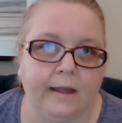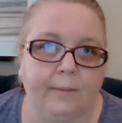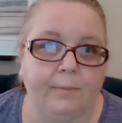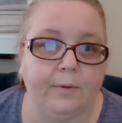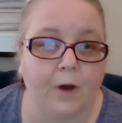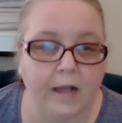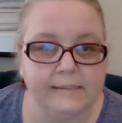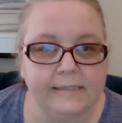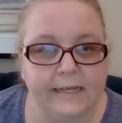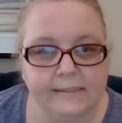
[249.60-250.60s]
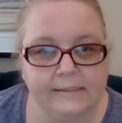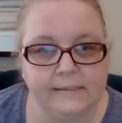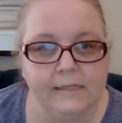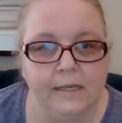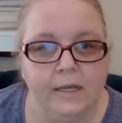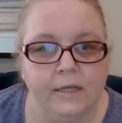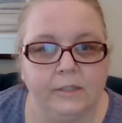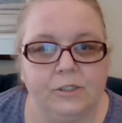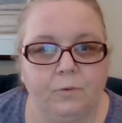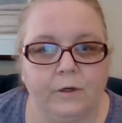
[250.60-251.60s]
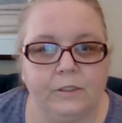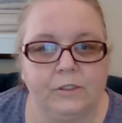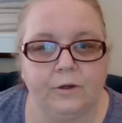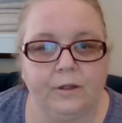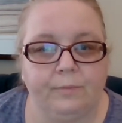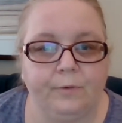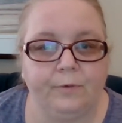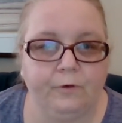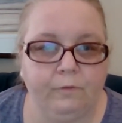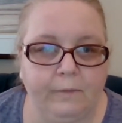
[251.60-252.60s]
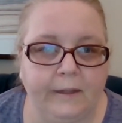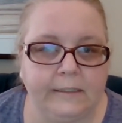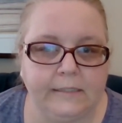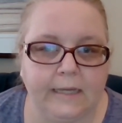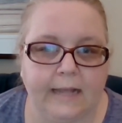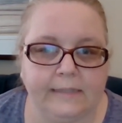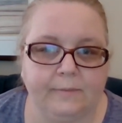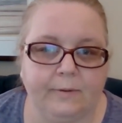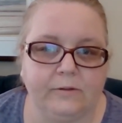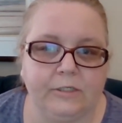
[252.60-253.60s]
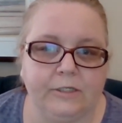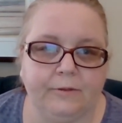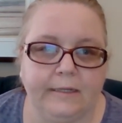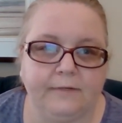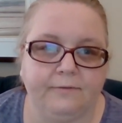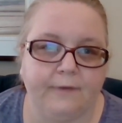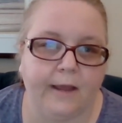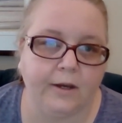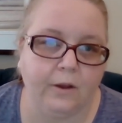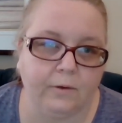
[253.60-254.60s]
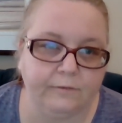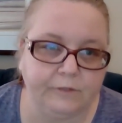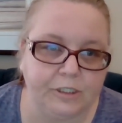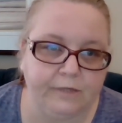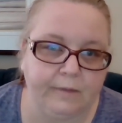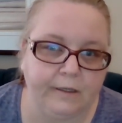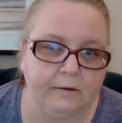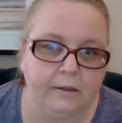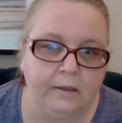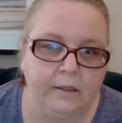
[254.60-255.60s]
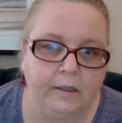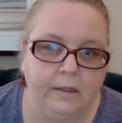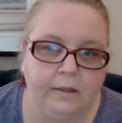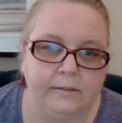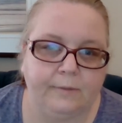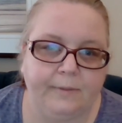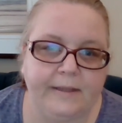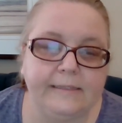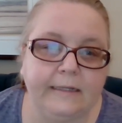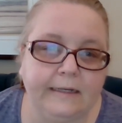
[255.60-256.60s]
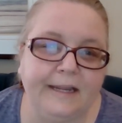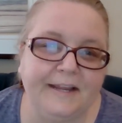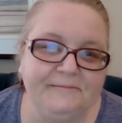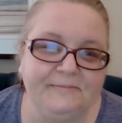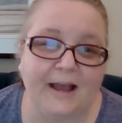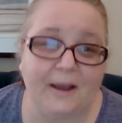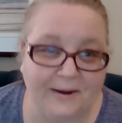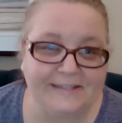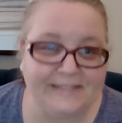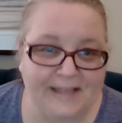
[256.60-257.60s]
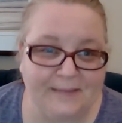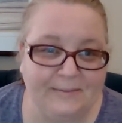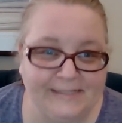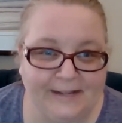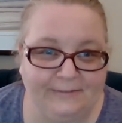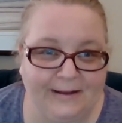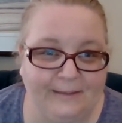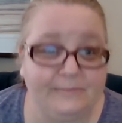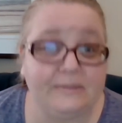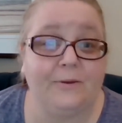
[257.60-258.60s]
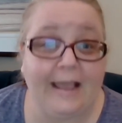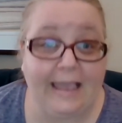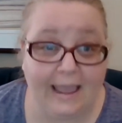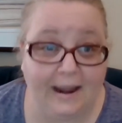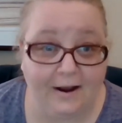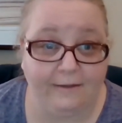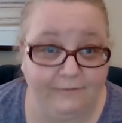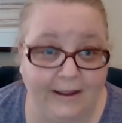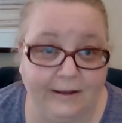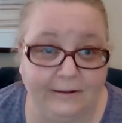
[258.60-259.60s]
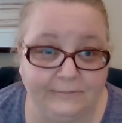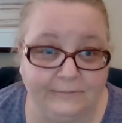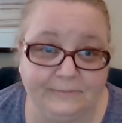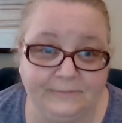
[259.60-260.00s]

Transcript: a process towards improvement as opposed to a defined goal of achievement. So basically, I want to set myself up so I cannot fail.